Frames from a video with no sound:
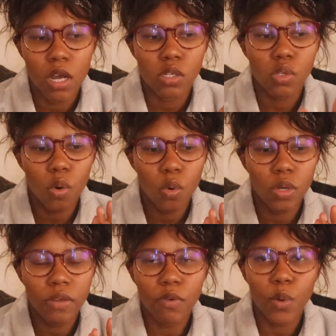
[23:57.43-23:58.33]
So
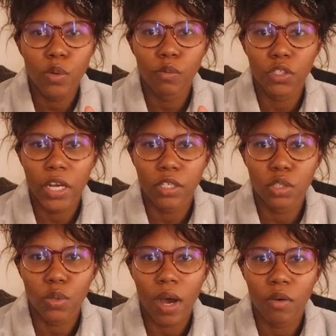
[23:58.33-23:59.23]
even when you've
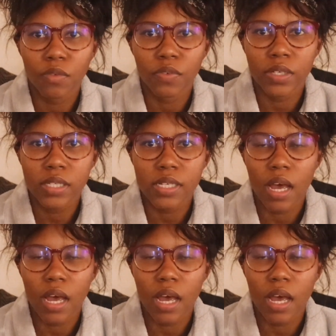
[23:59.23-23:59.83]
changed your outfit,